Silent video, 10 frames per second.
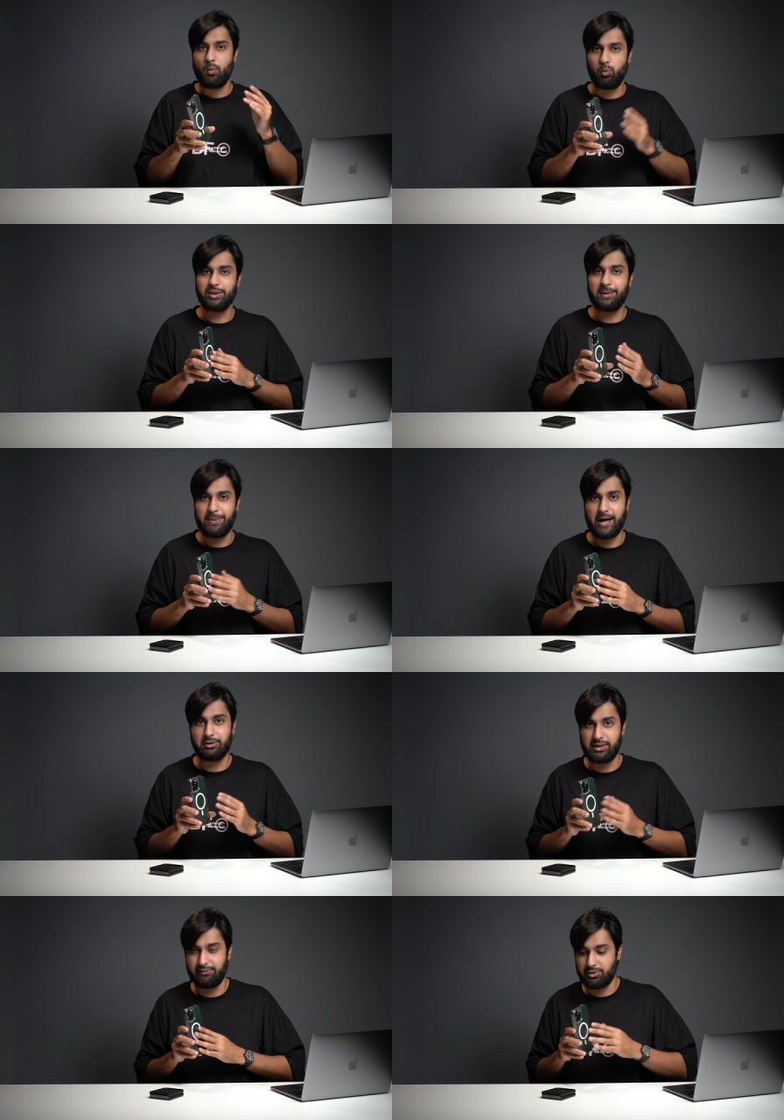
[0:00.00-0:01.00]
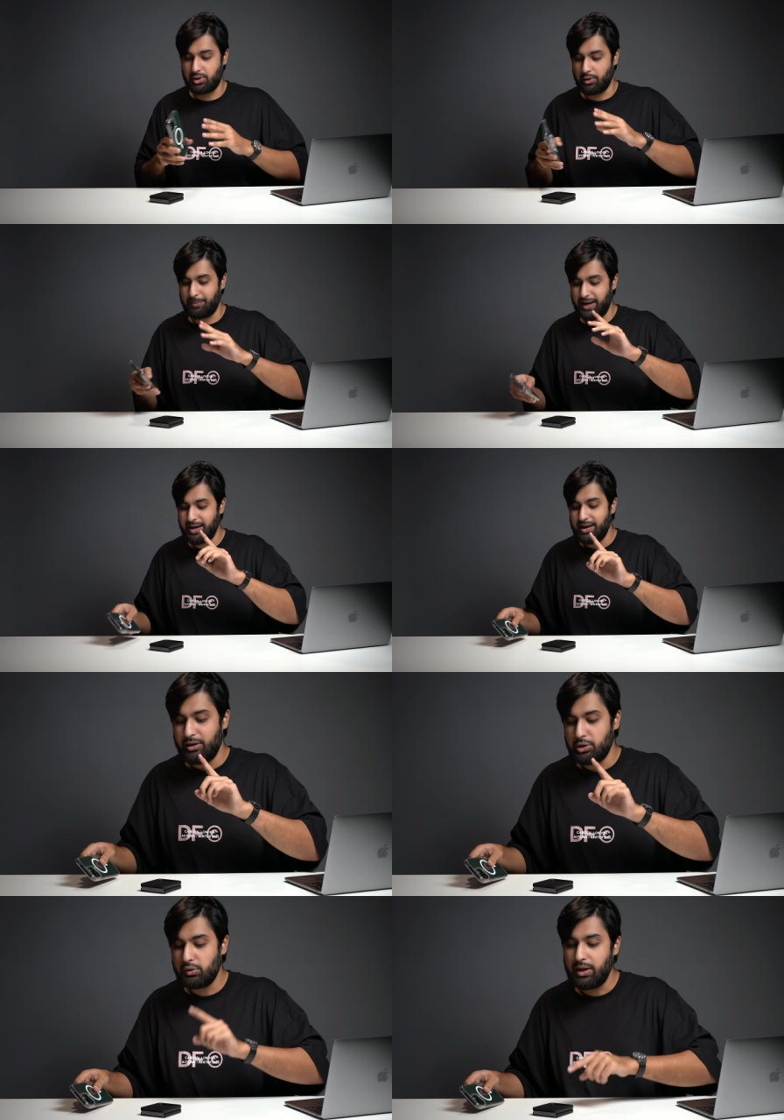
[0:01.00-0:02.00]
what the battery level is going to be.
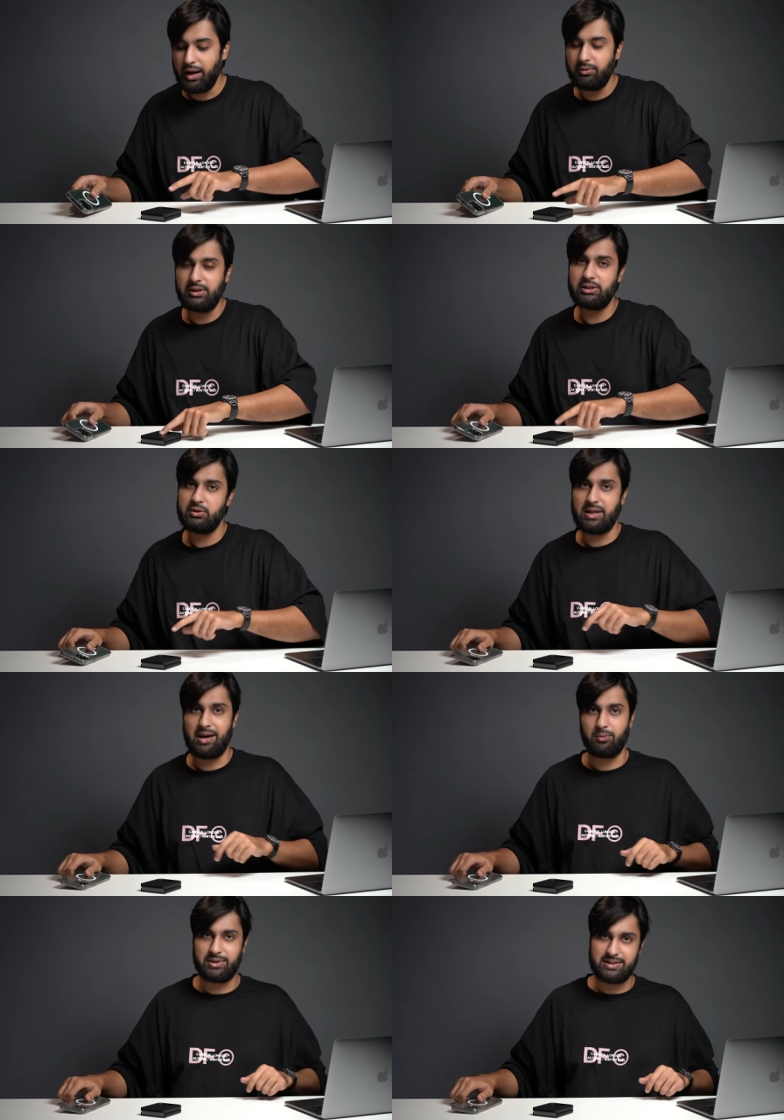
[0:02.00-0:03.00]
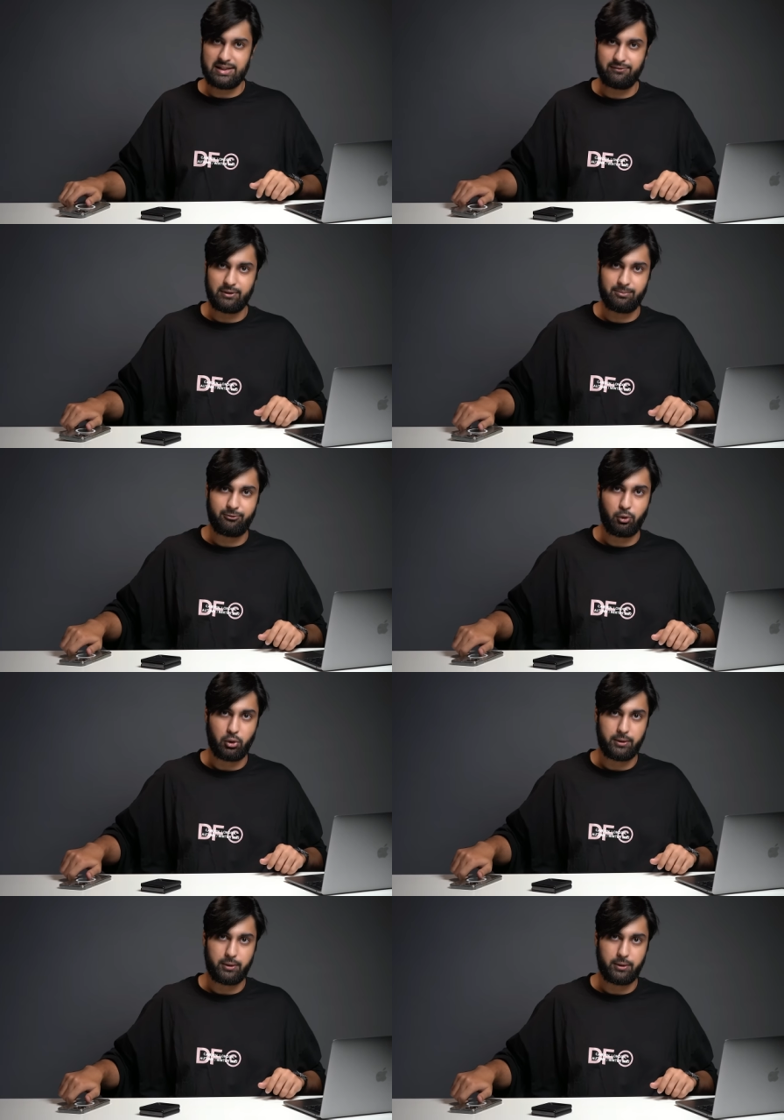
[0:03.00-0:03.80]
You can't really do that with the Z Flip 4.